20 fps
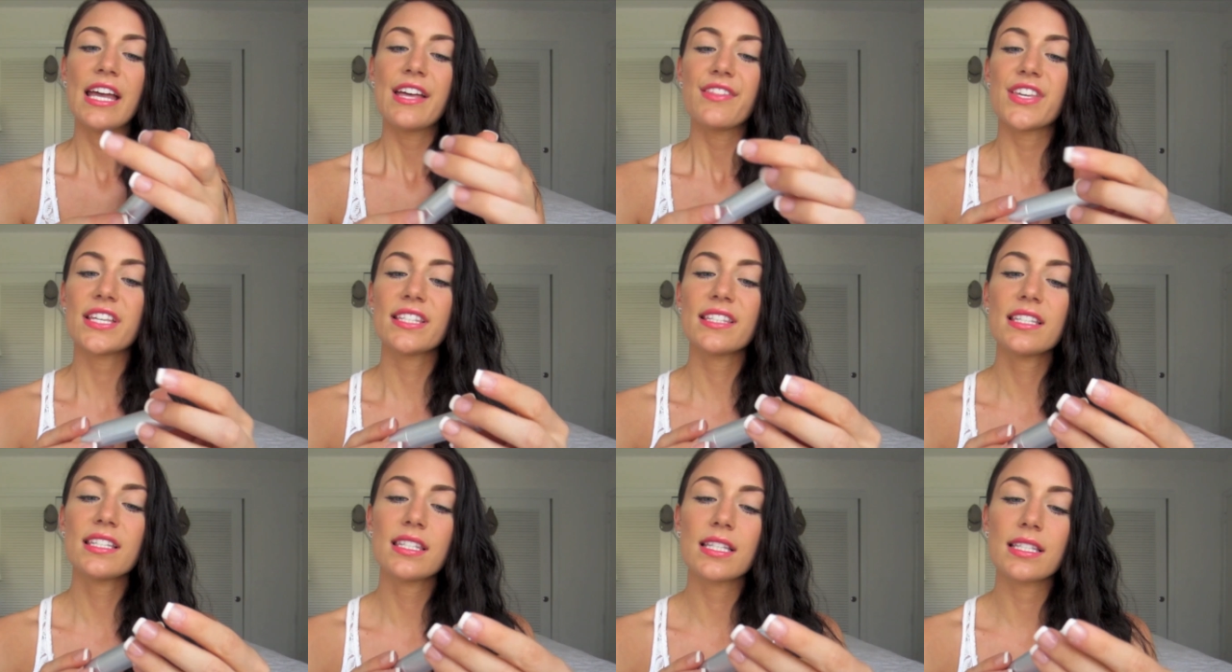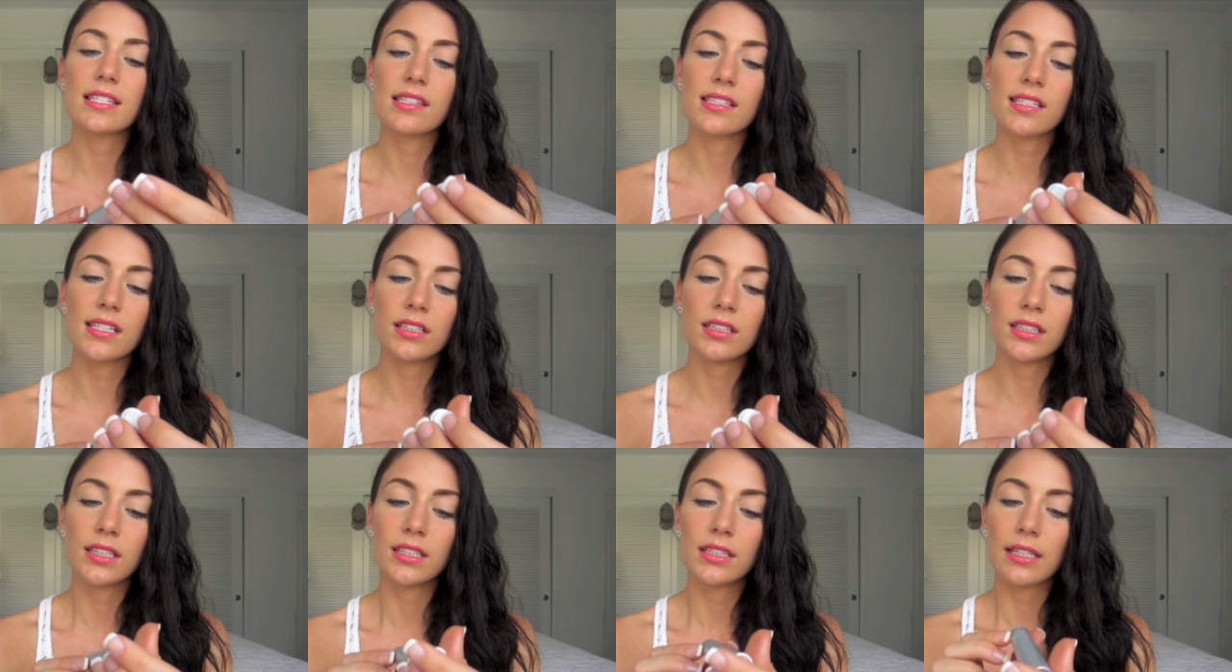This is a
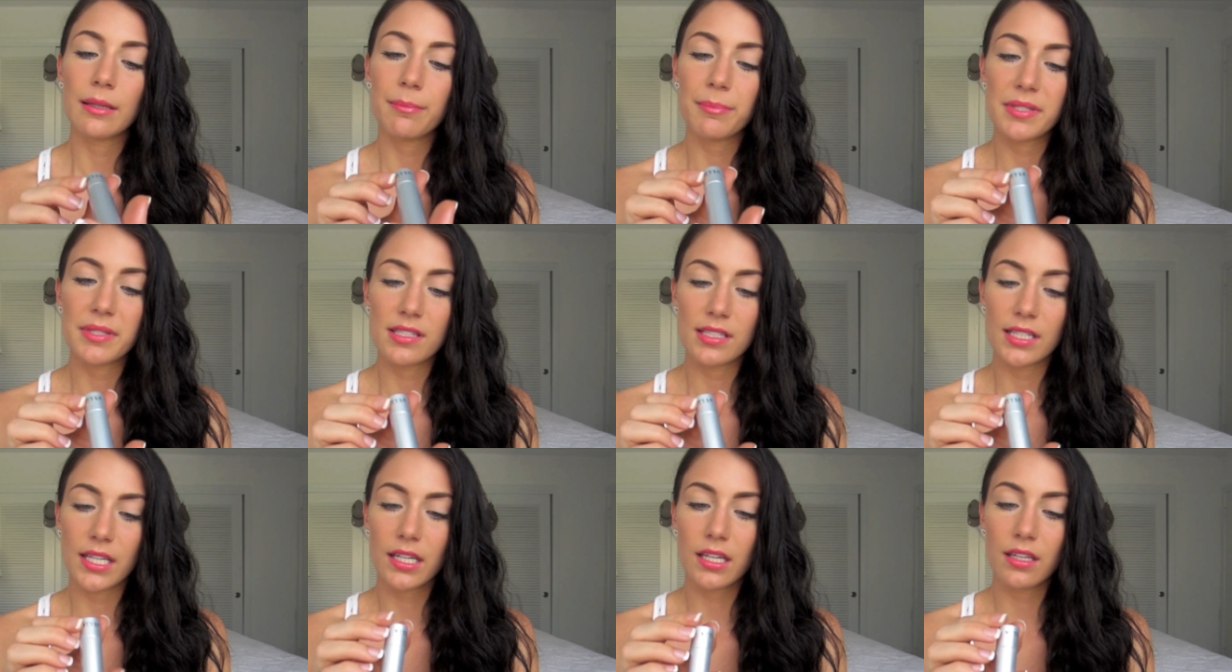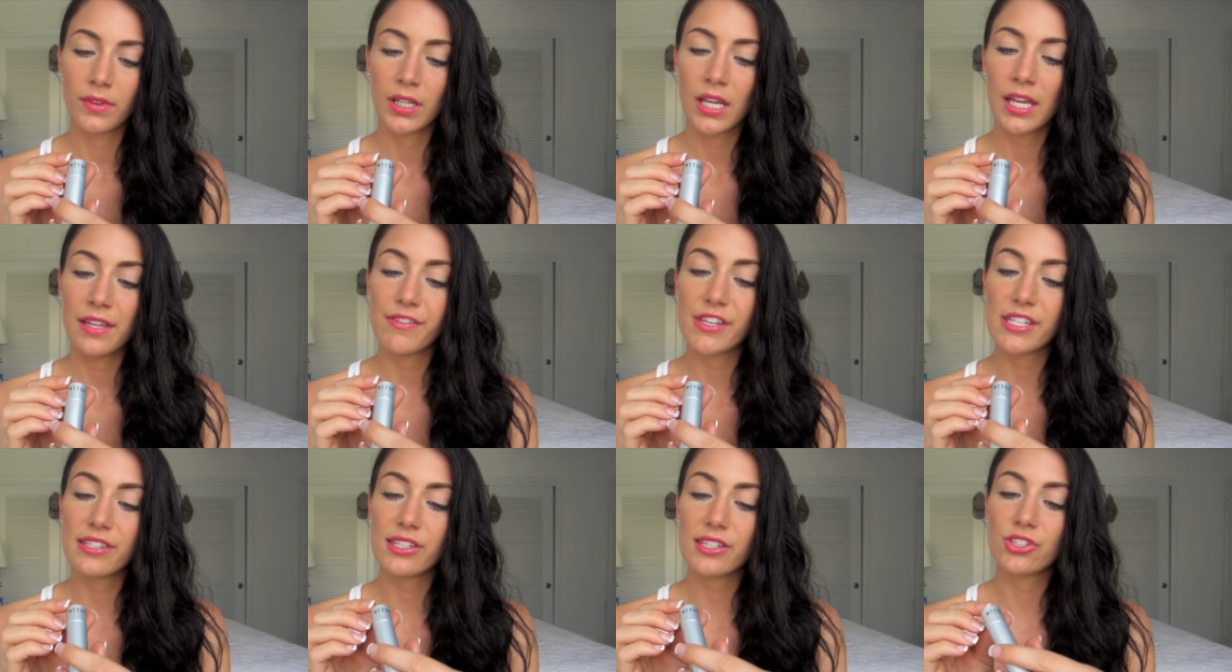Stila lipstick.
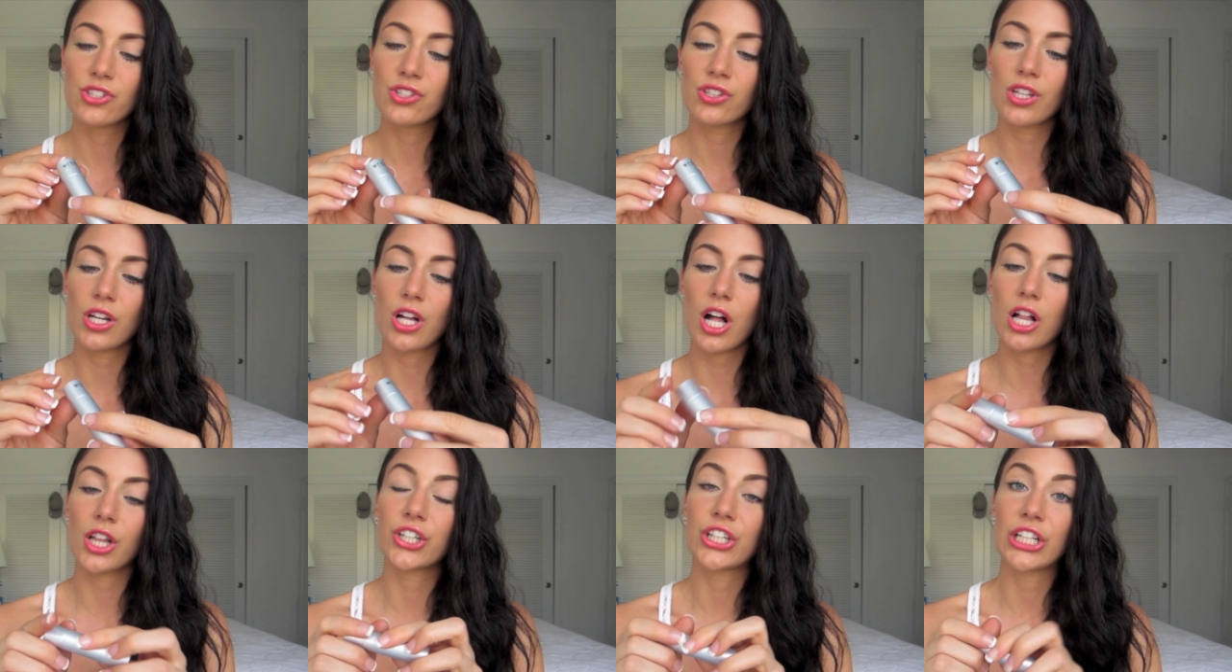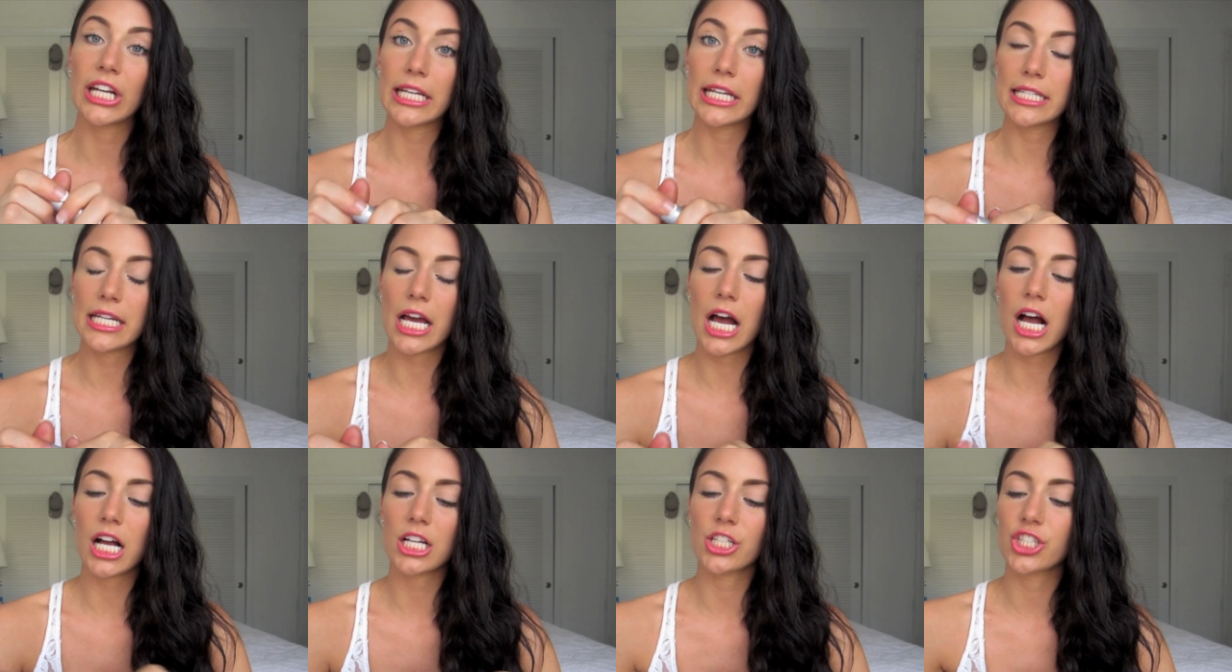This is the color
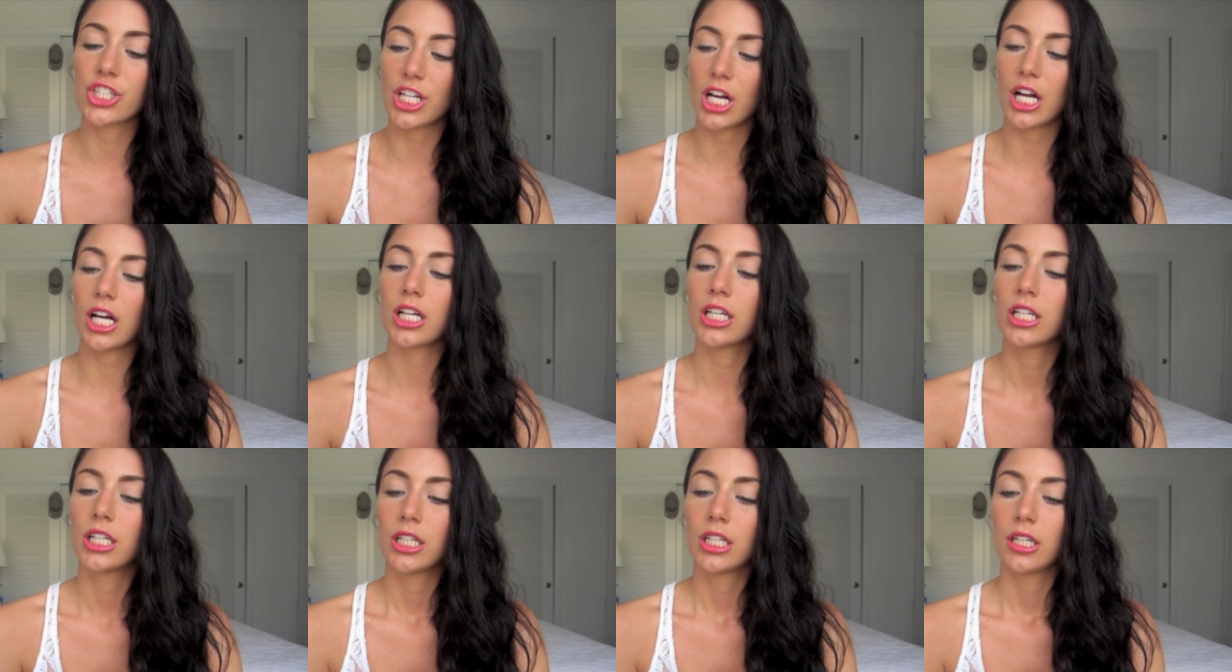Natasha.